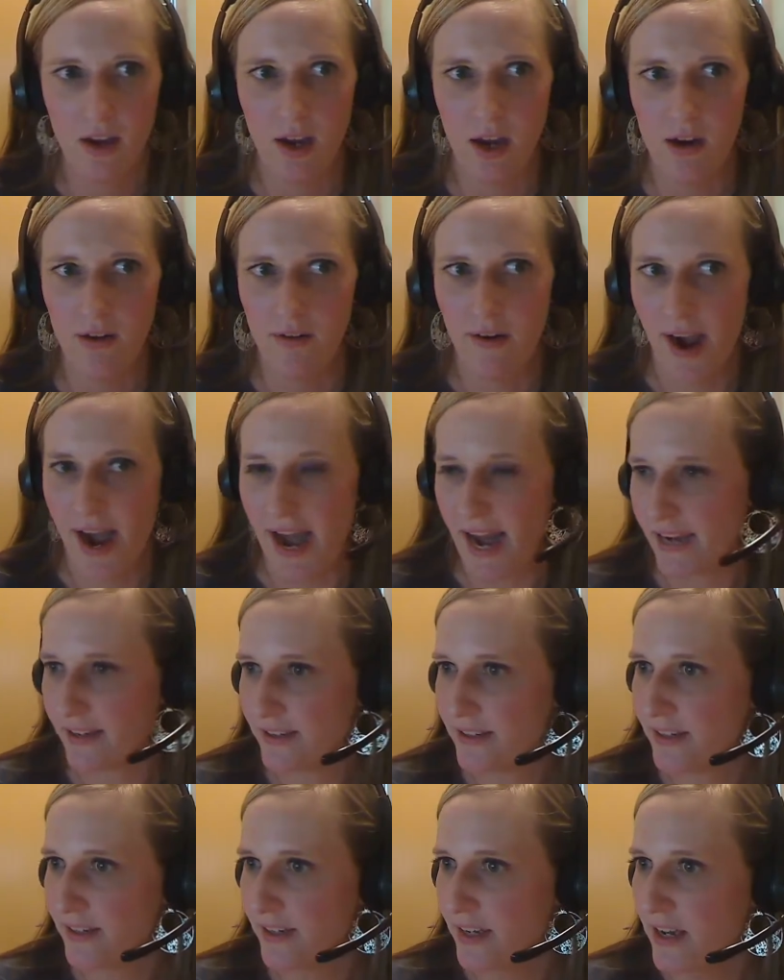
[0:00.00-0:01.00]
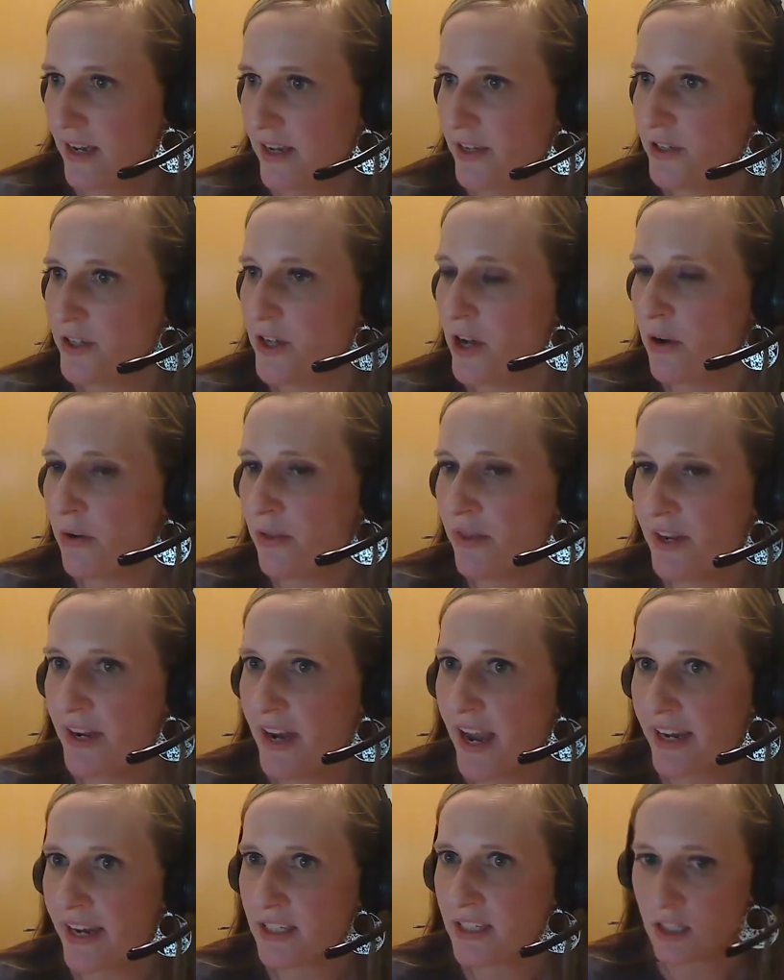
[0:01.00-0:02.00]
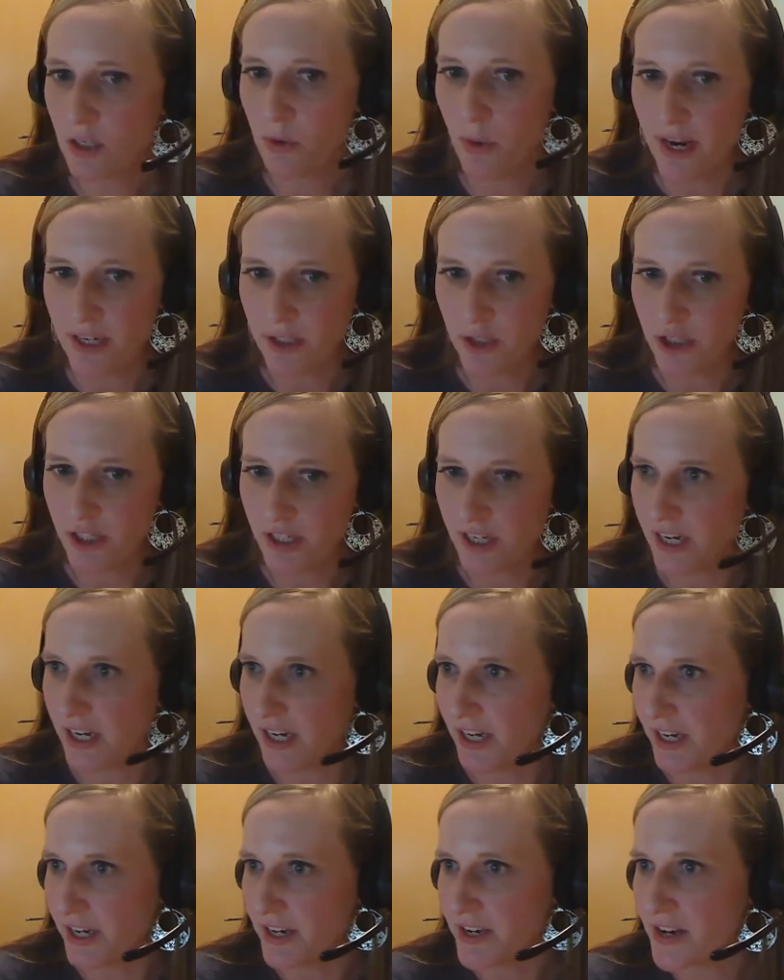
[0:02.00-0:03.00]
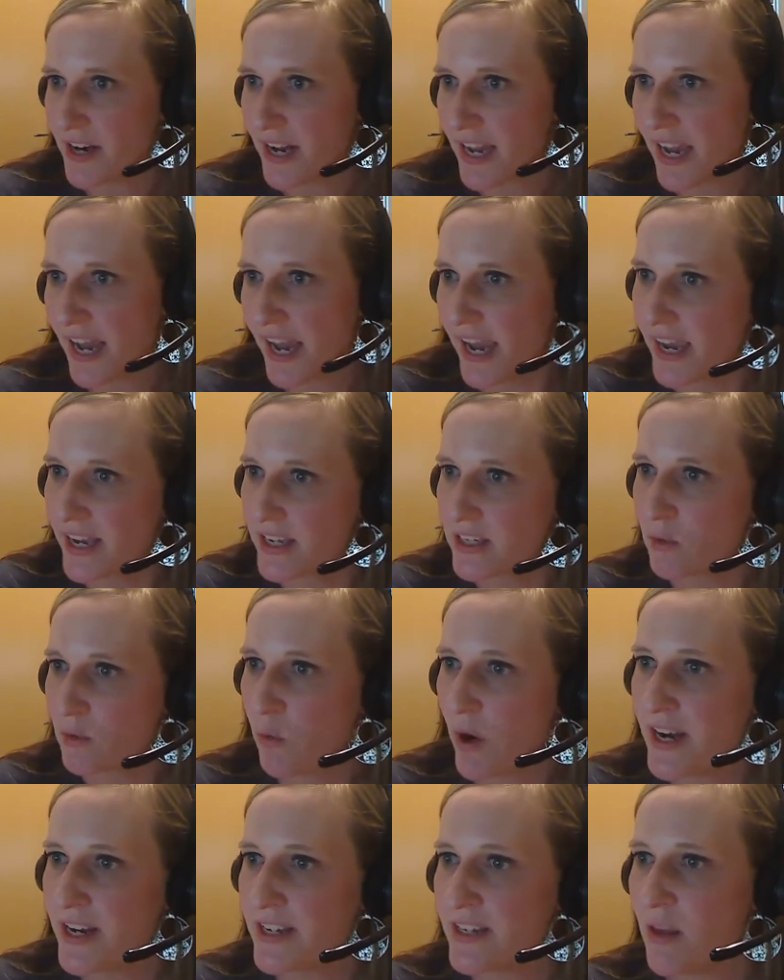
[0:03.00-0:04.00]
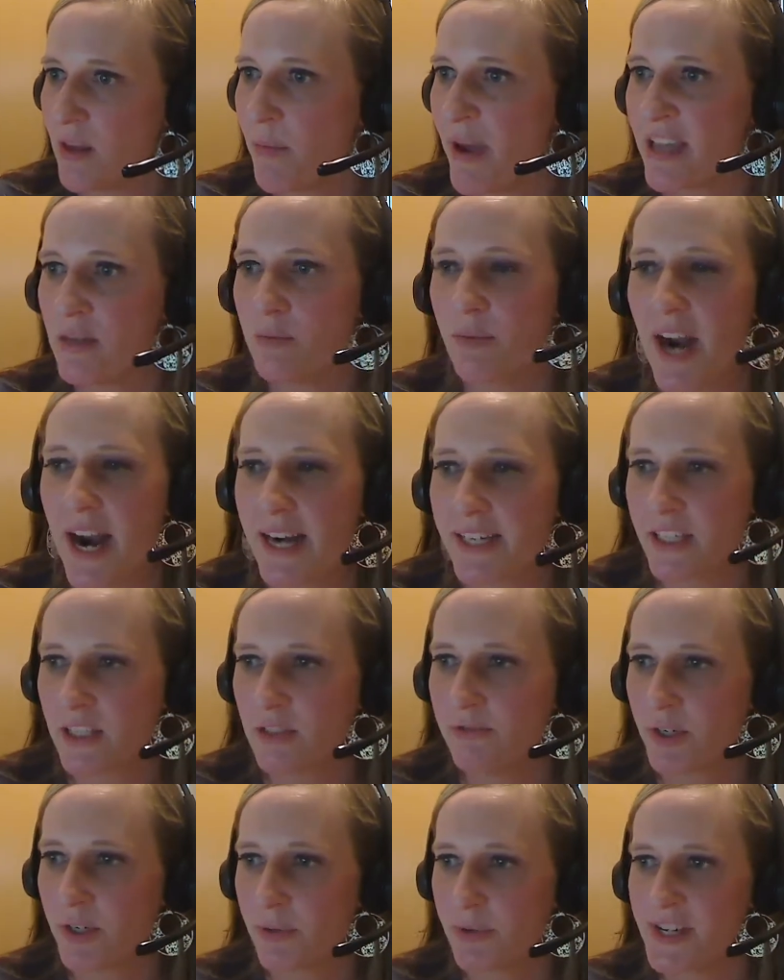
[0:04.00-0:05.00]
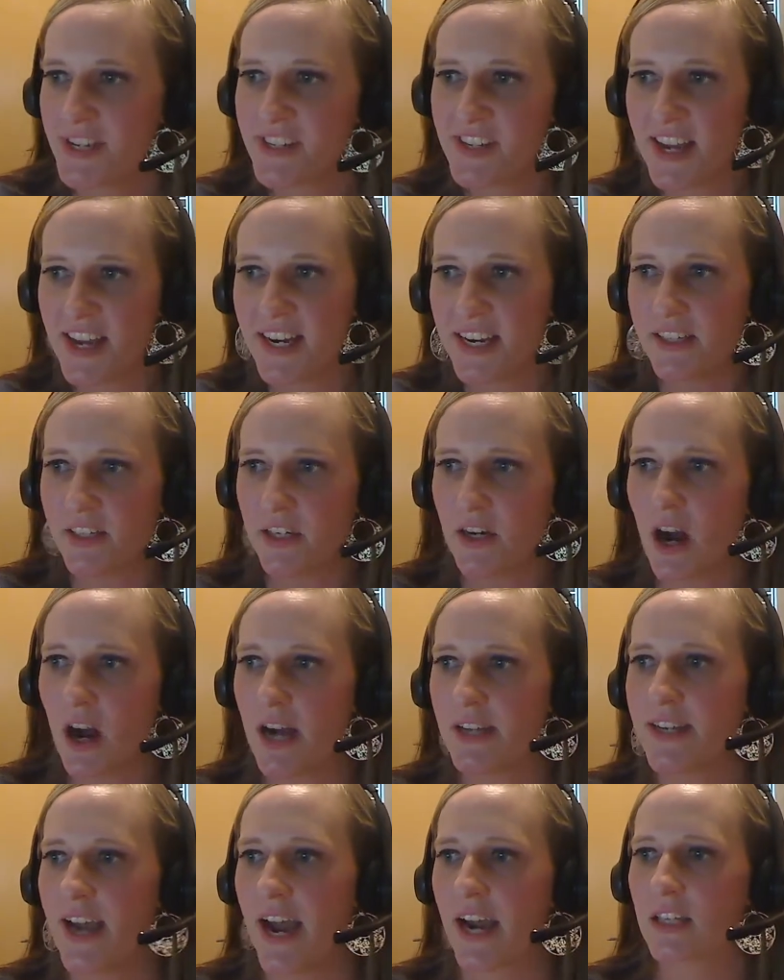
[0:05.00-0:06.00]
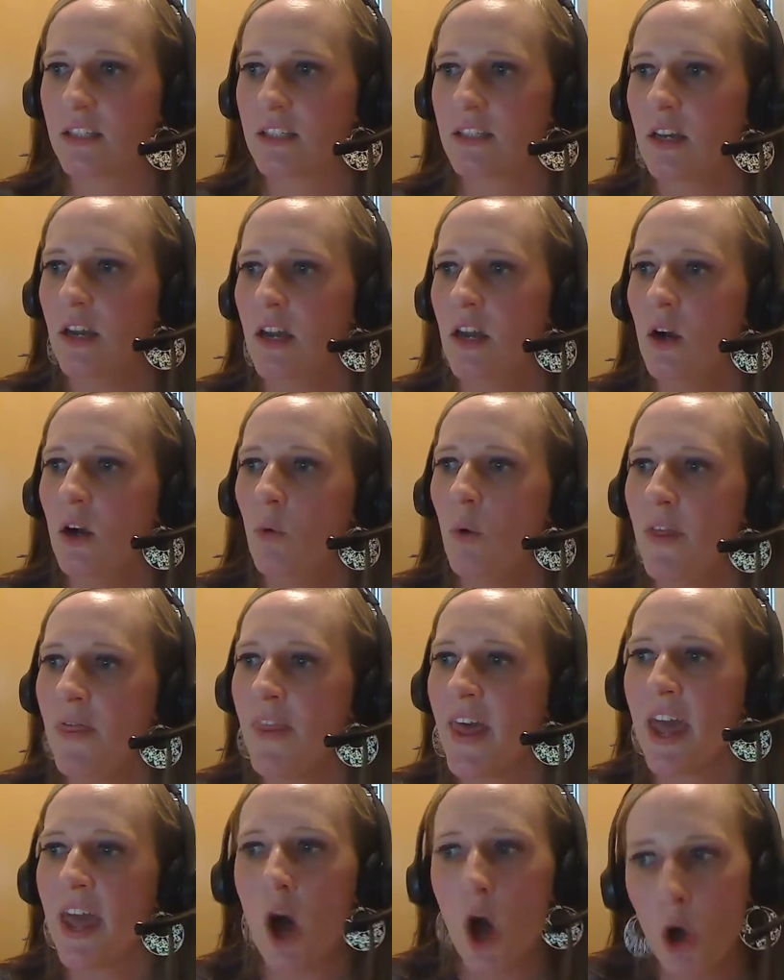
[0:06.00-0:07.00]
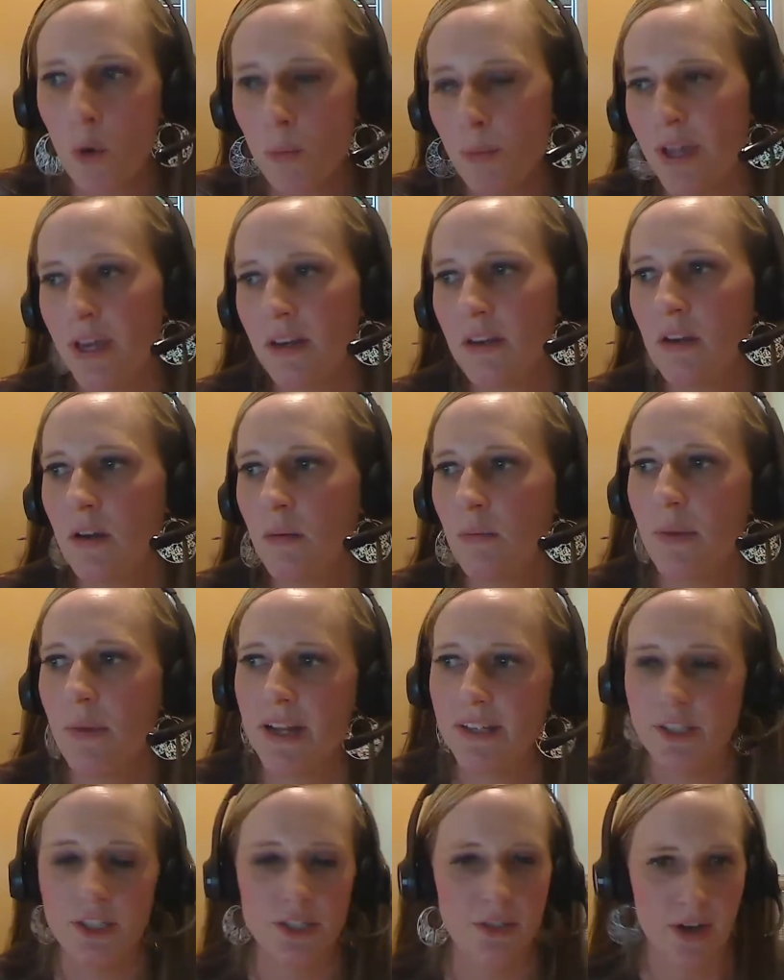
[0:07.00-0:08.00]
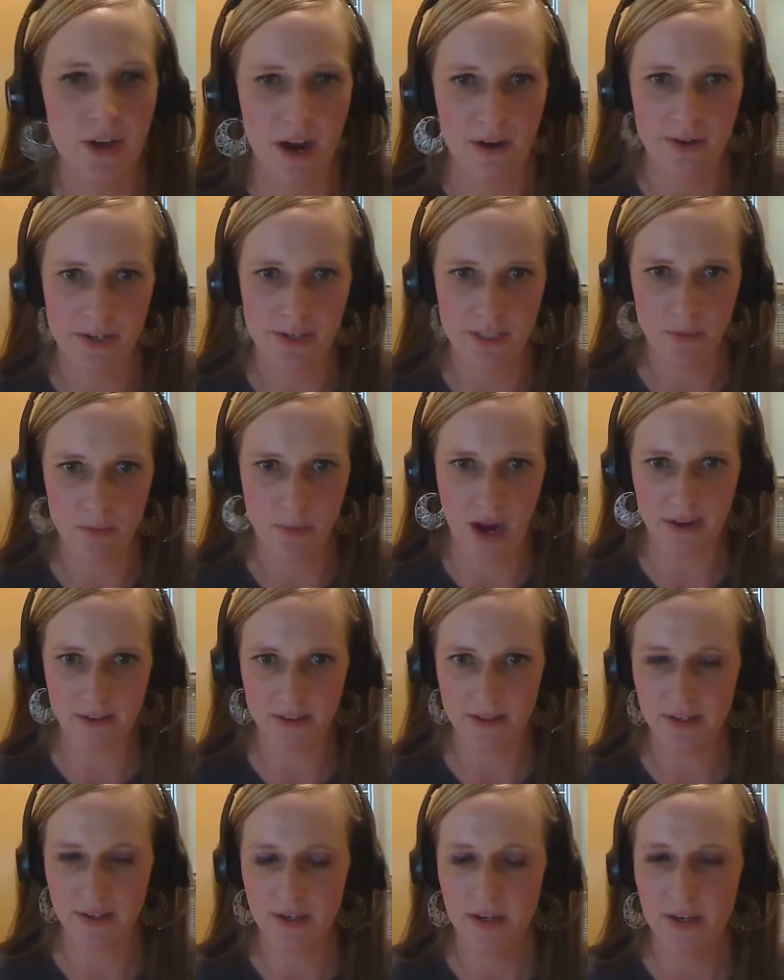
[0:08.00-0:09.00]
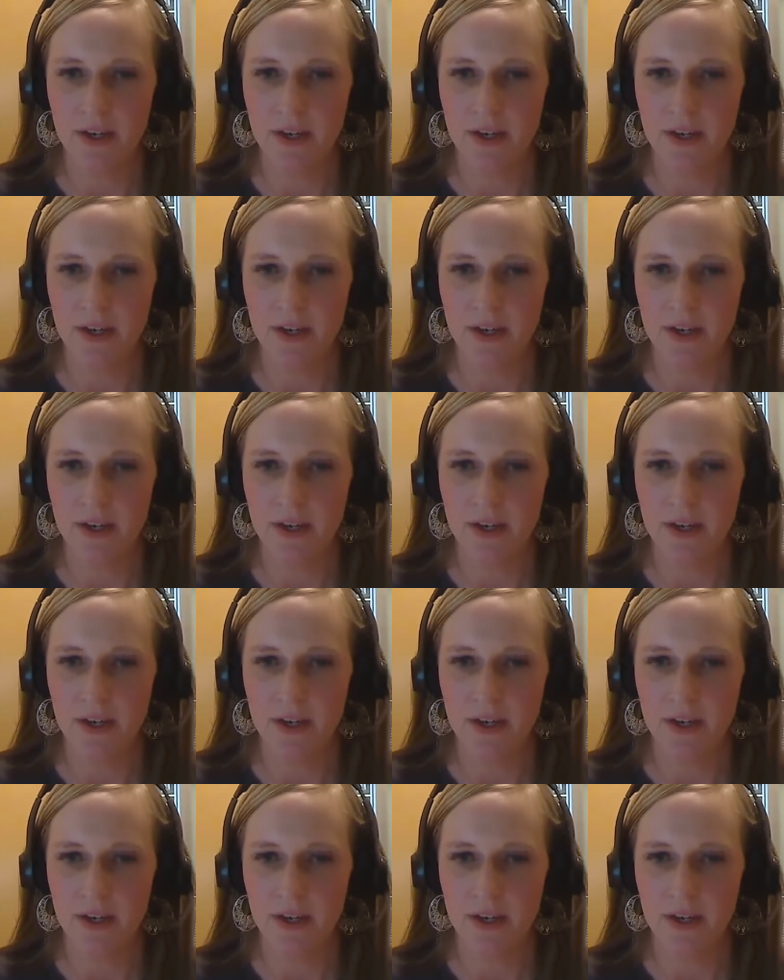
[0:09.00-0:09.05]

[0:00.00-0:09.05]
All right. So the next question here is, what is the best practice for resending to contacts when they open but do not respond?